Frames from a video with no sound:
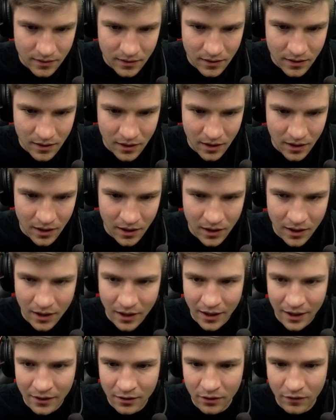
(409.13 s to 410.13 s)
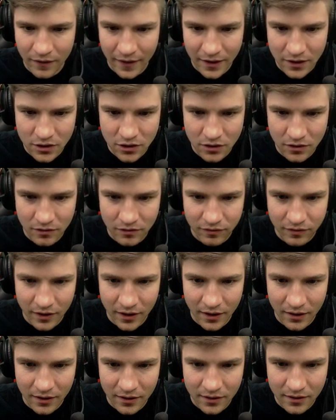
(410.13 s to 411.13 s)
Uh, I don't know if I can shoot a
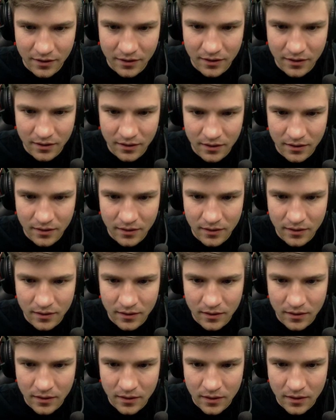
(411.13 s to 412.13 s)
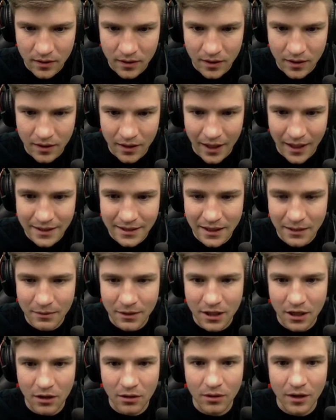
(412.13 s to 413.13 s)
flare under. I say you we
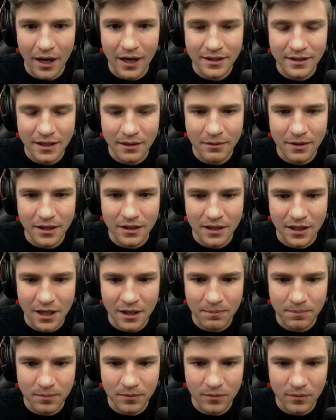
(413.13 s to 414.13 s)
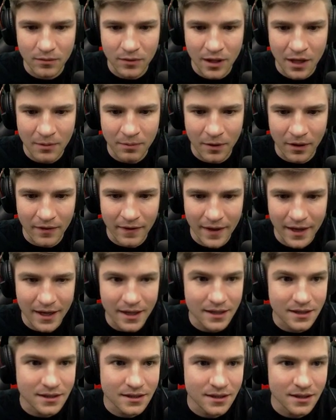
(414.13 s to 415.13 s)
go. I say we keep keep on
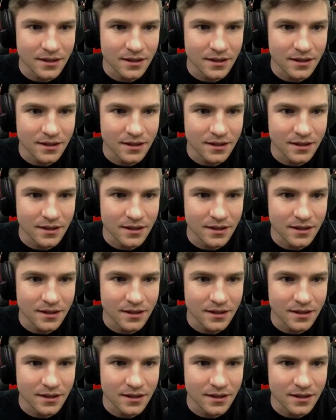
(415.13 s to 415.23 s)
this.